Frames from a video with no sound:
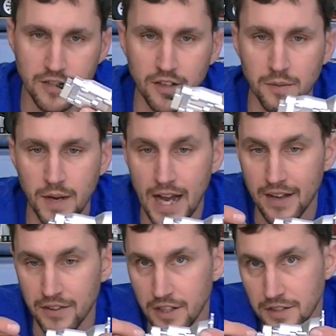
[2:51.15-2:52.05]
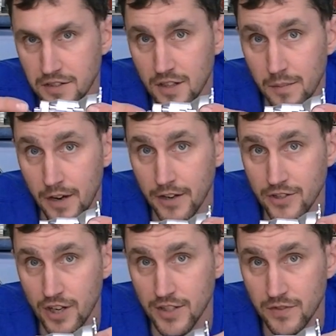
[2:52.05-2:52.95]
on the back of this, a married
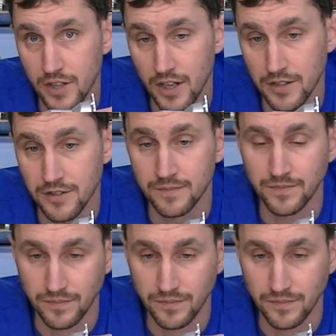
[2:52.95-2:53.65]
transfer case,